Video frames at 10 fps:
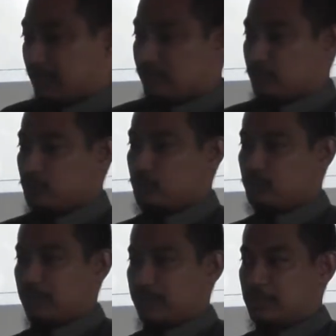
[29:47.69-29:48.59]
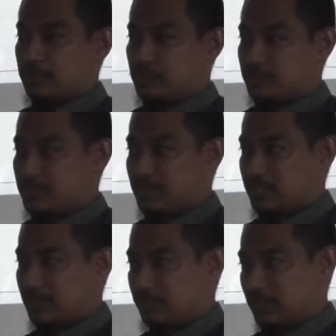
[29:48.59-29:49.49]
review, you should be able to say
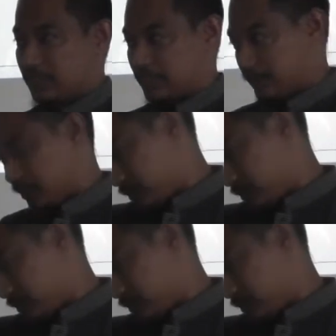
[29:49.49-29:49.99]
something like,